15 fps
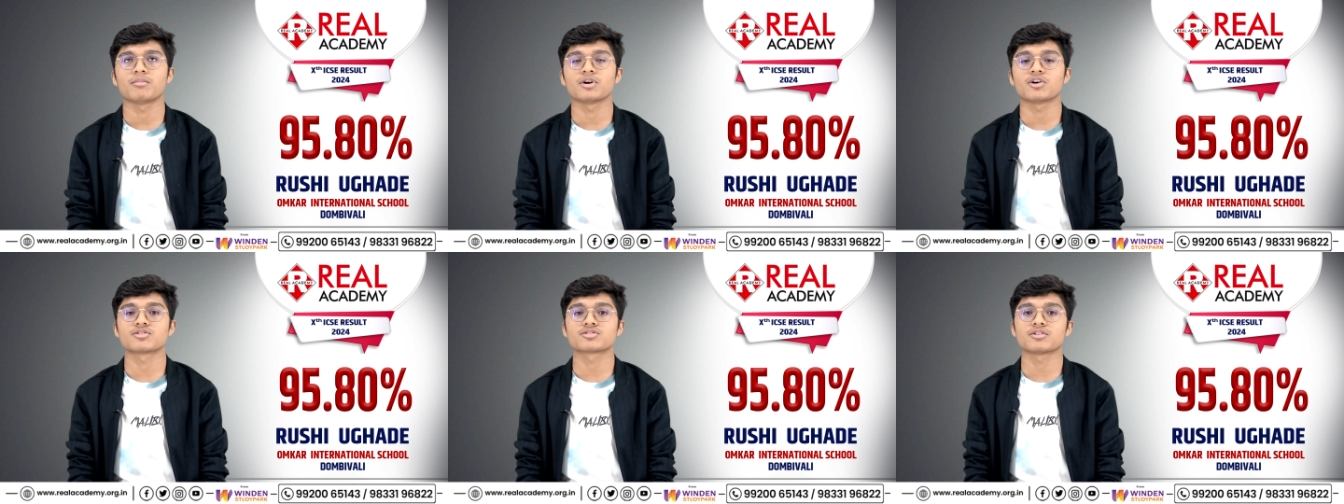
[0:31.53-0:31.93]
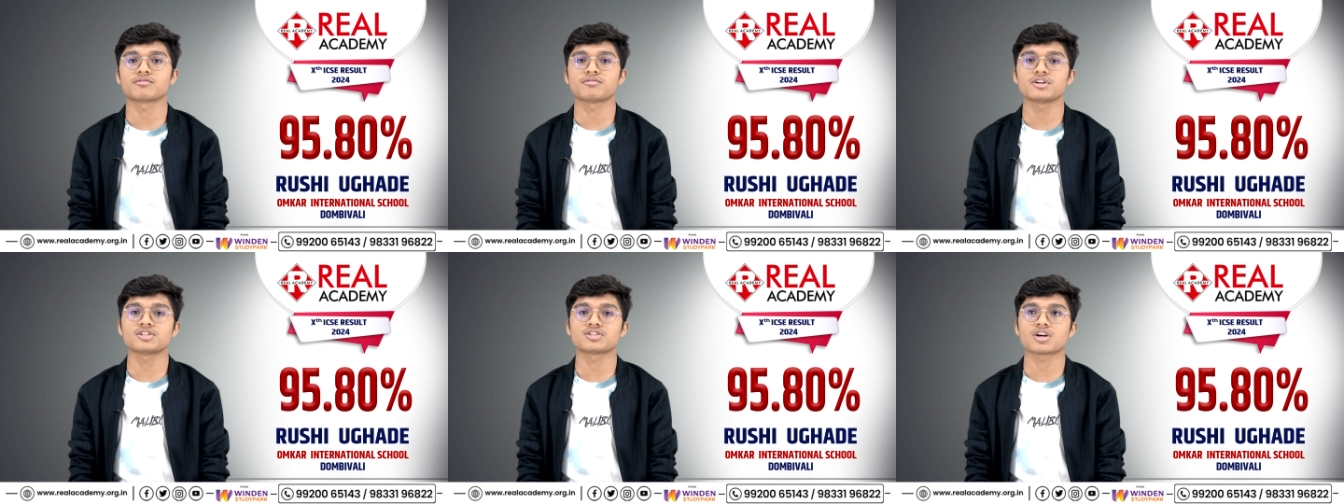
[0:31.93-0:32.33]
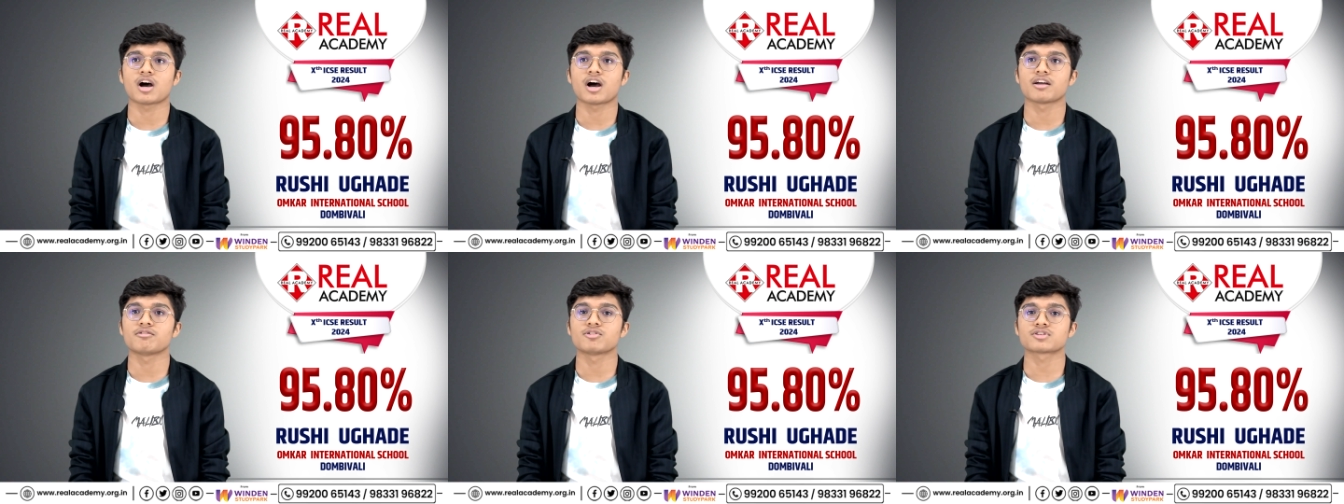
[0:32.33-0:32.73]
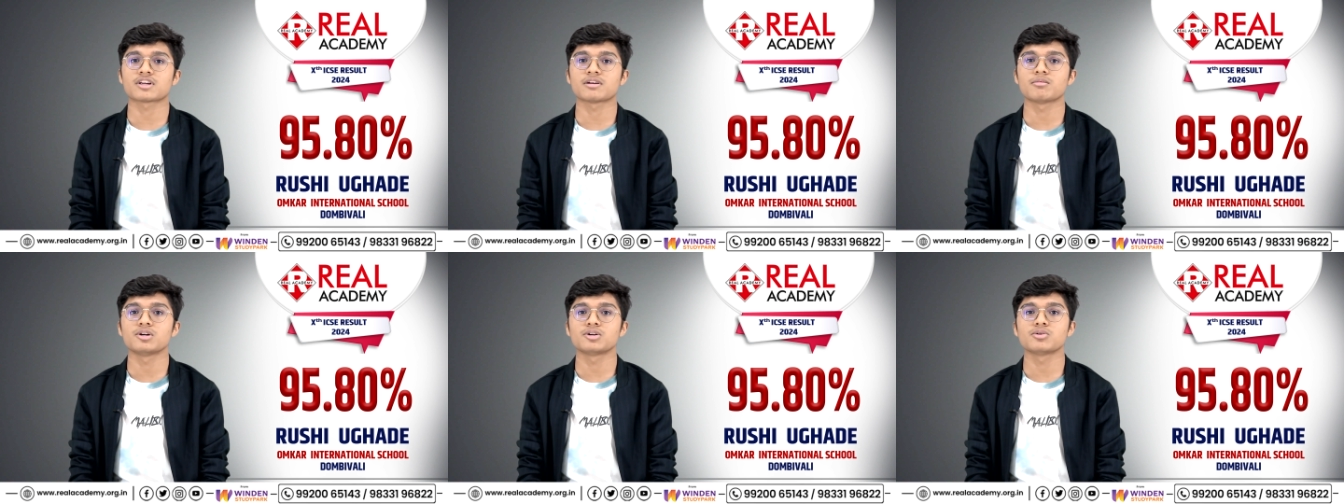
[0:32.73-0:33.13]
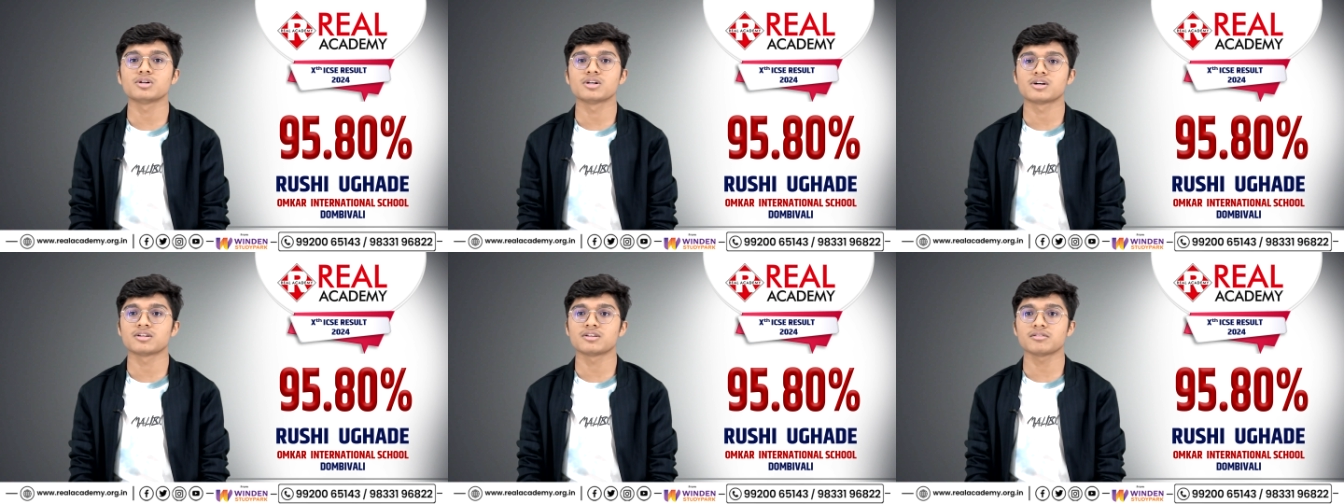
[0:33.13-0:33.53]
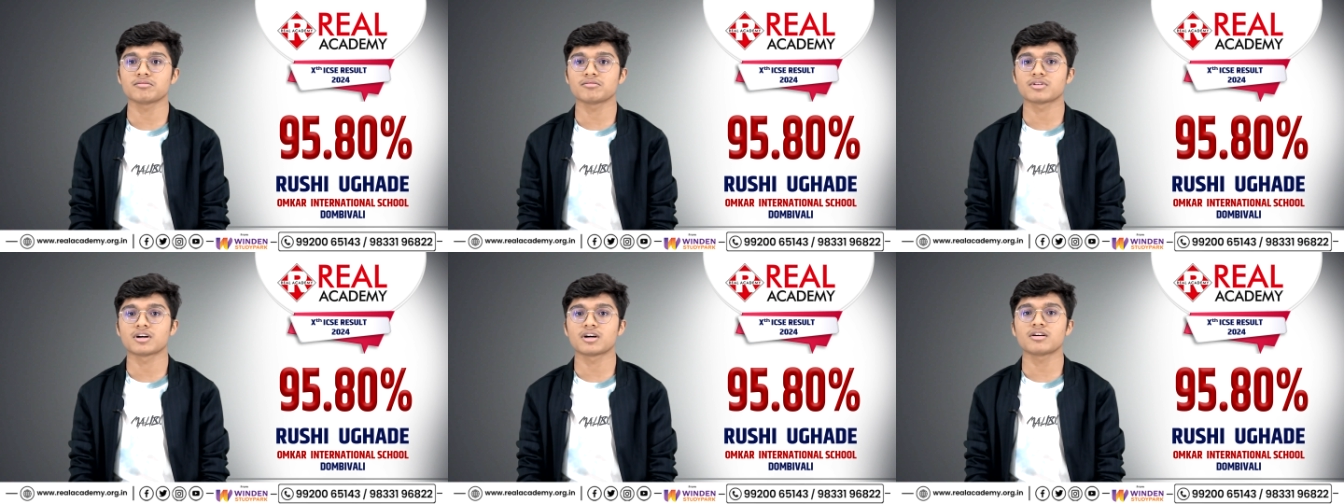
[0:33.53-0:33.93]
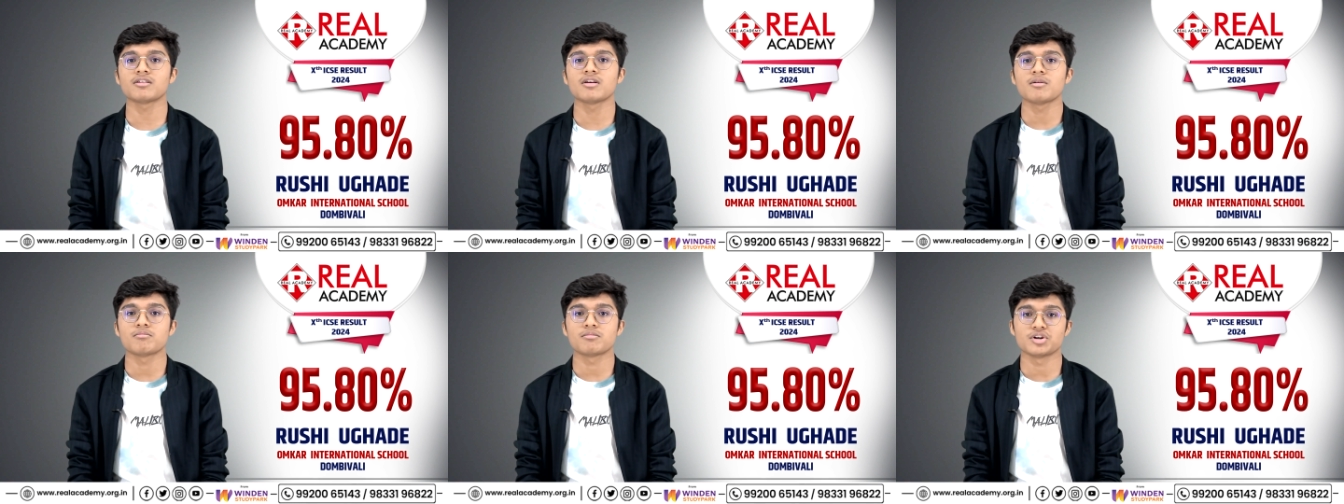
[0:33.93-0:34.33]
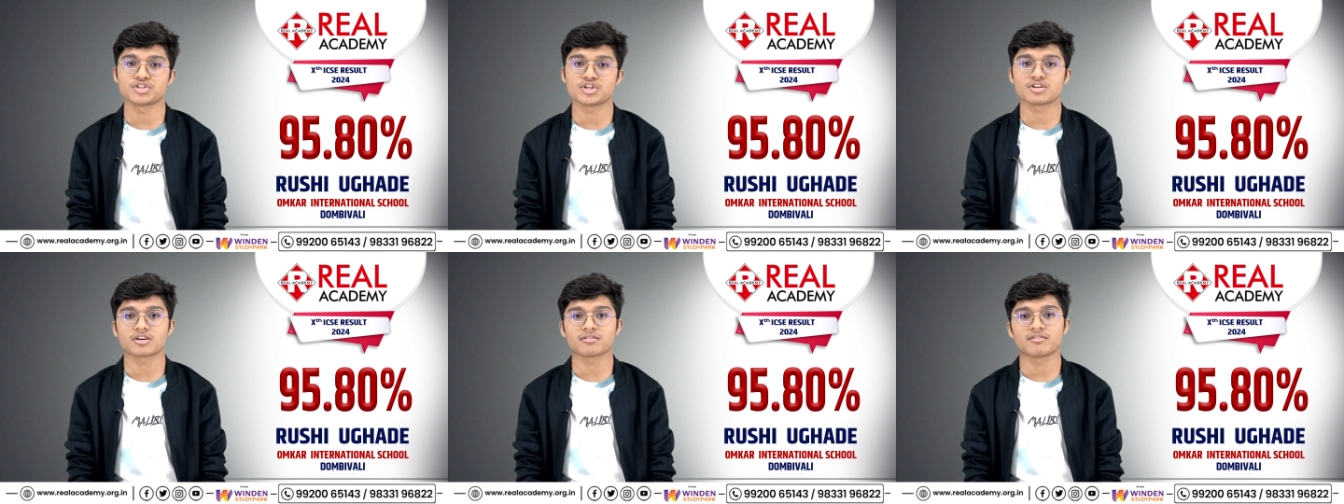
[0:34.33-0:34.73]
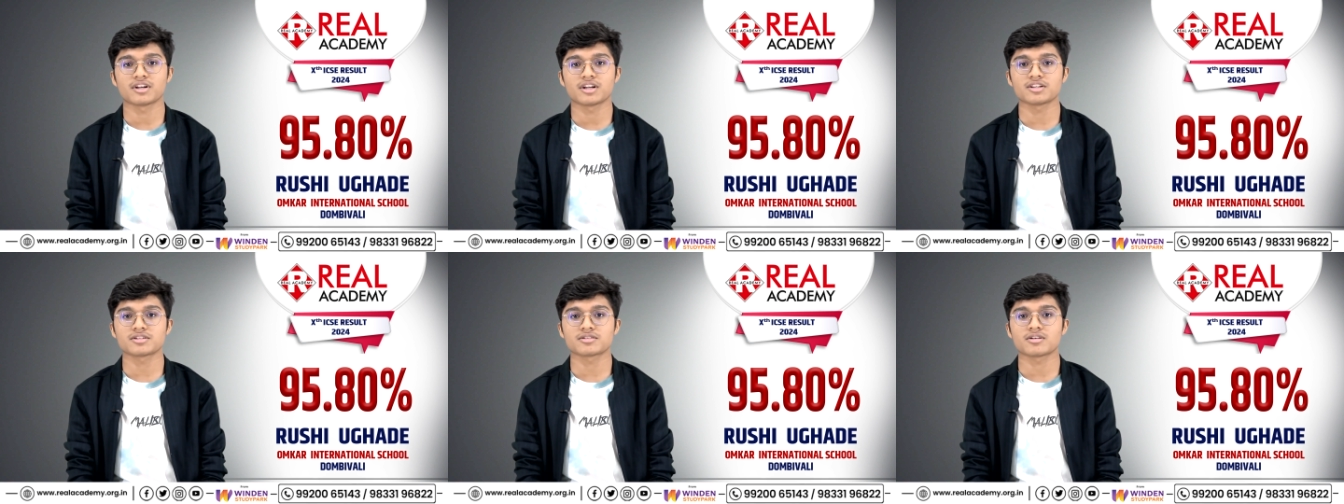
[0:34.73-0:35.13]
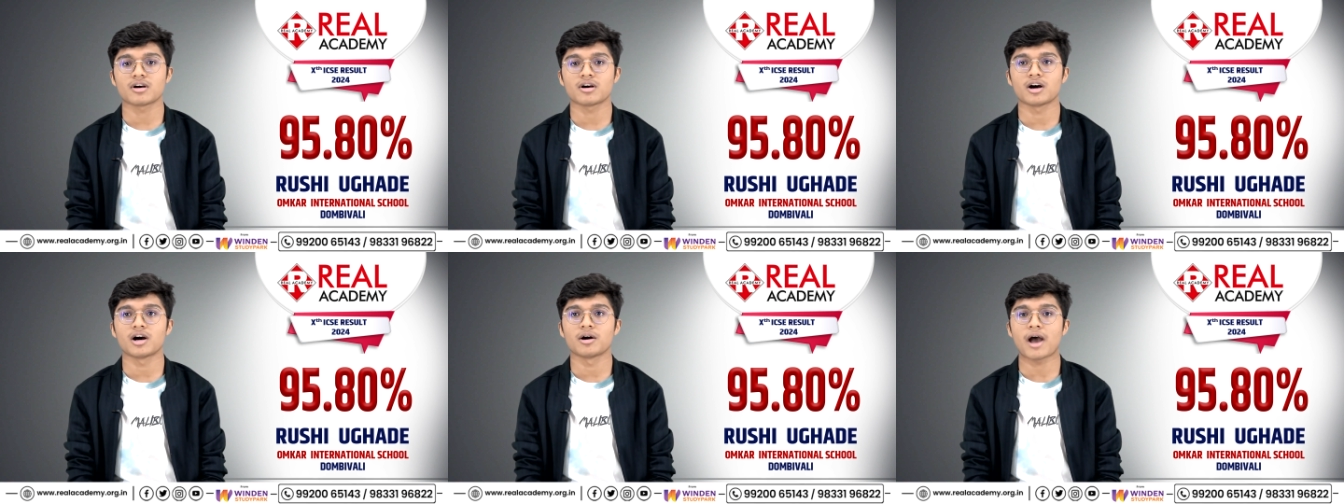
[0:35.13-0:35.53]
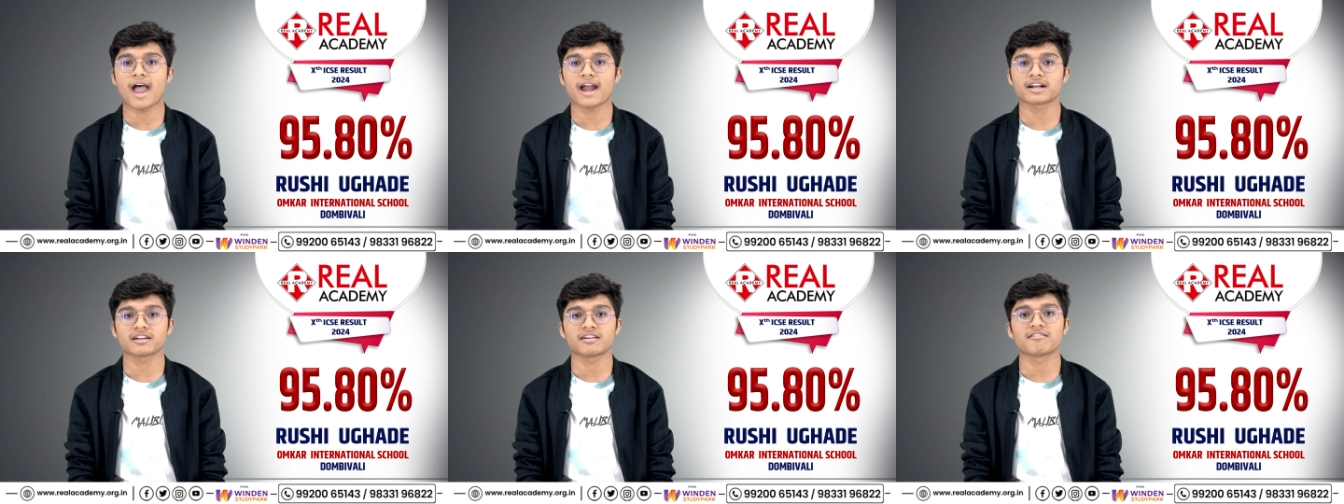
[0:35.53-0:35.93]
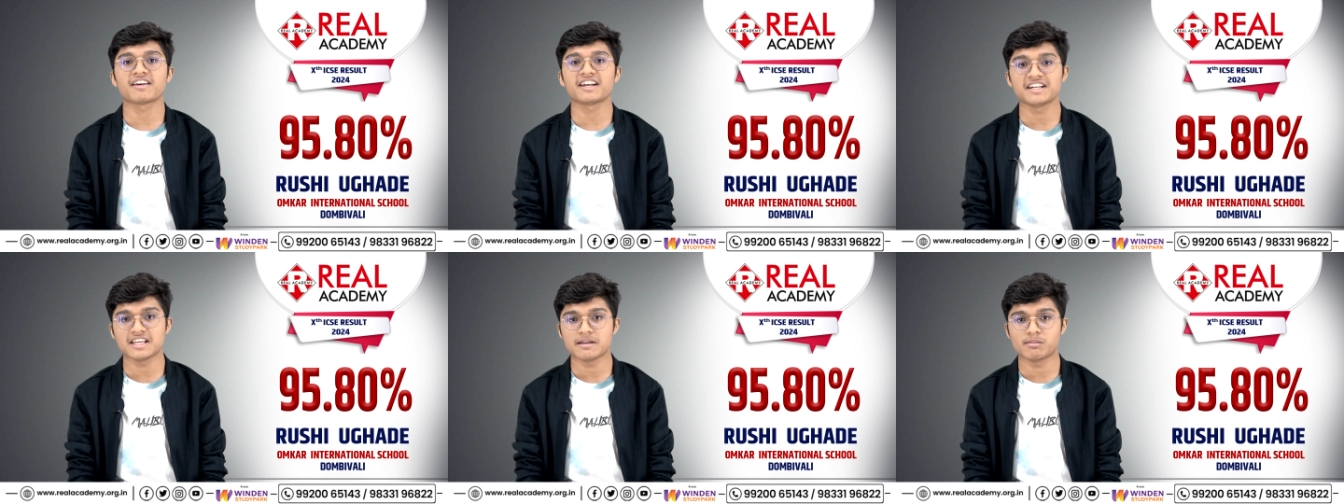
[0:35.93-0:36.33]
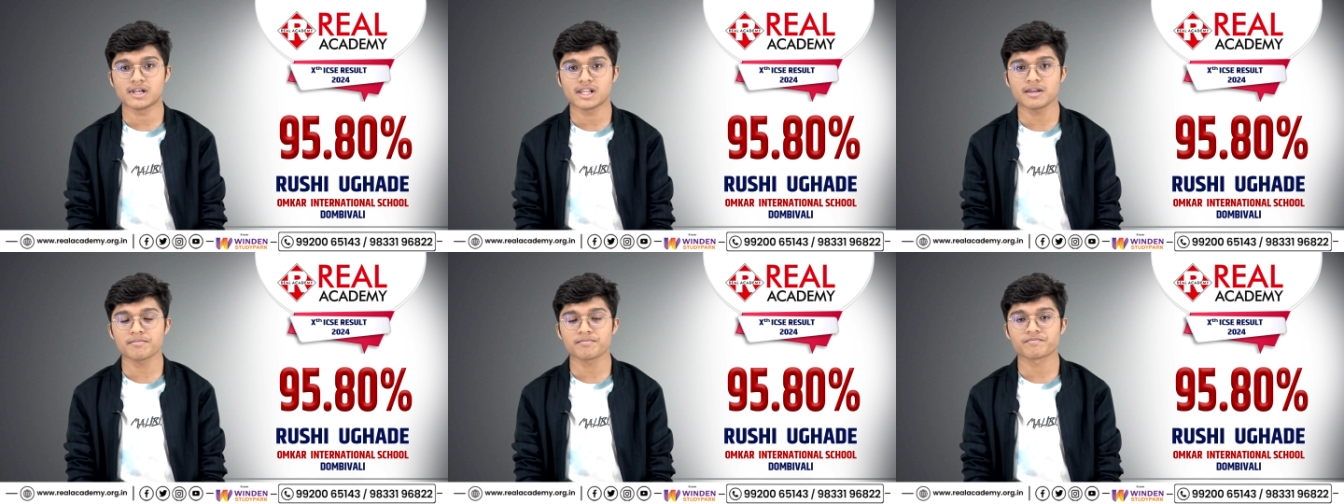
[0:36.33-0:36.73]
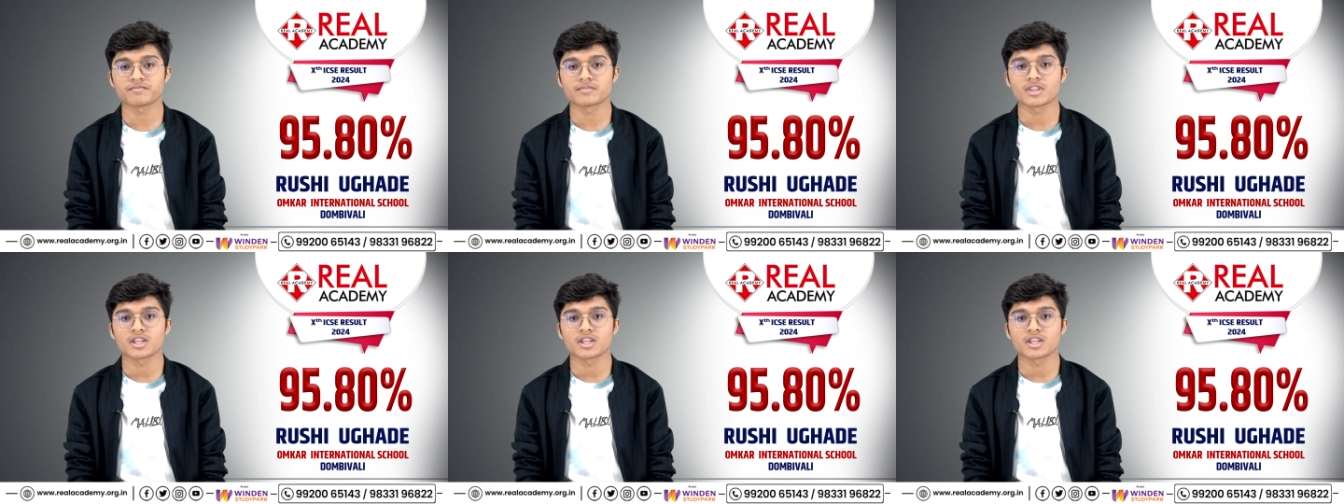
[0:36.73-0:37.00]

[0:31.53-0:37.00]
because of which I was able to learn the Merchant of Venice act very deeply.